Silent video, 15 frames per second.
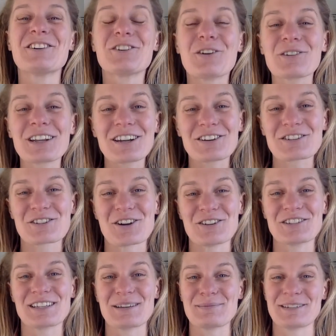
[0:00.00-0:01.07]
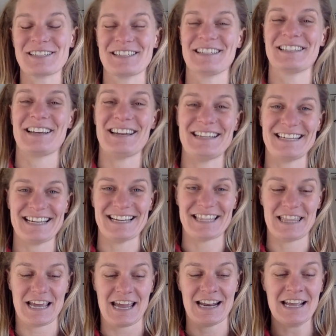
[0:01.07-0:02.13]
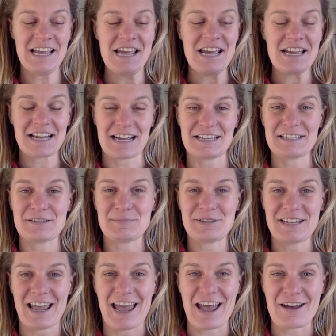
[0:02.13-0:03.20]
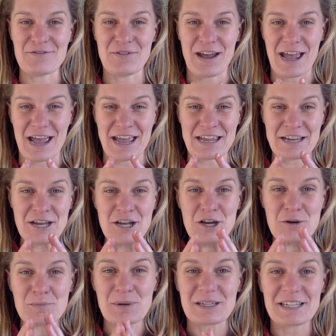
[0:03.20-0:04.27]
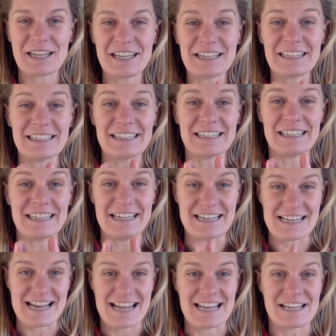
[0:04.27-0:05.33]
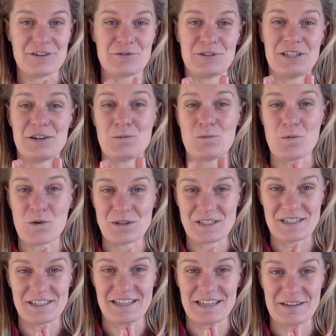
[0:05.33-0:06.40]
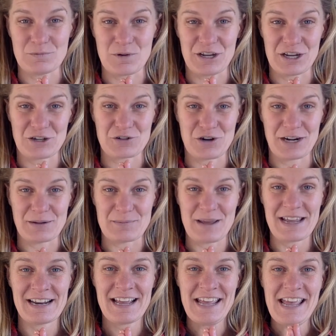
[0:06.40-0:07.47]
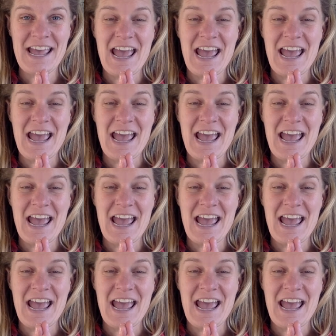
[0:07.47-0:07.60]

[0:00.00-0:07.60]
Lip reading: Goldilocks concept is this idea that customers have a particular need or set of wants that we are trying to meet,